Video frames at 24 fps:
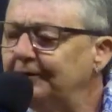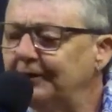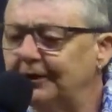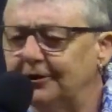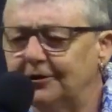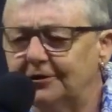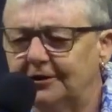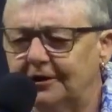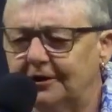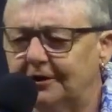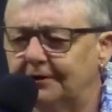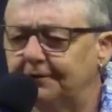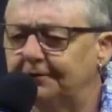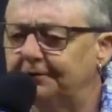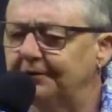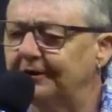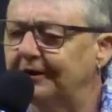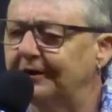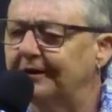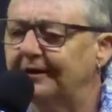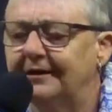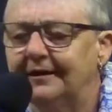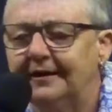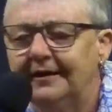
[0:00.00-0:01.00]
photo
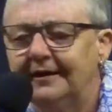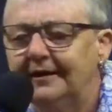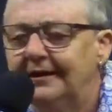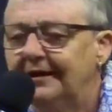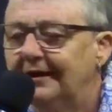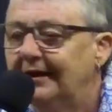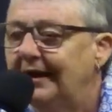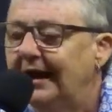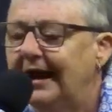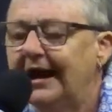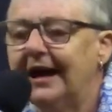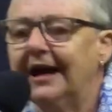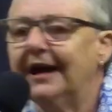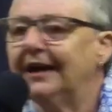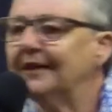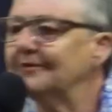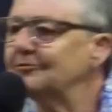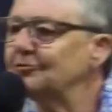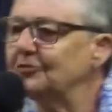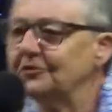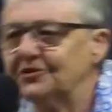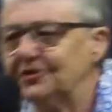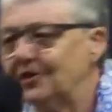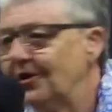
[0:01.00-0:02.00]
for
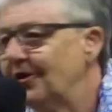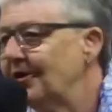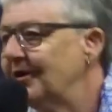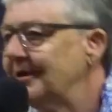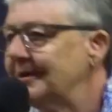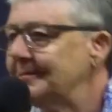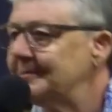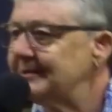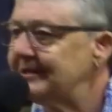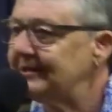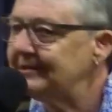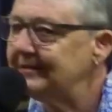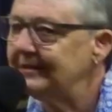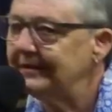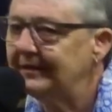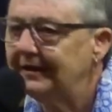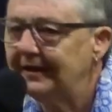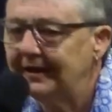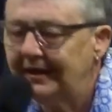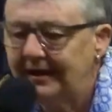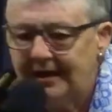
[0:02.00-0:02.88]
100 times.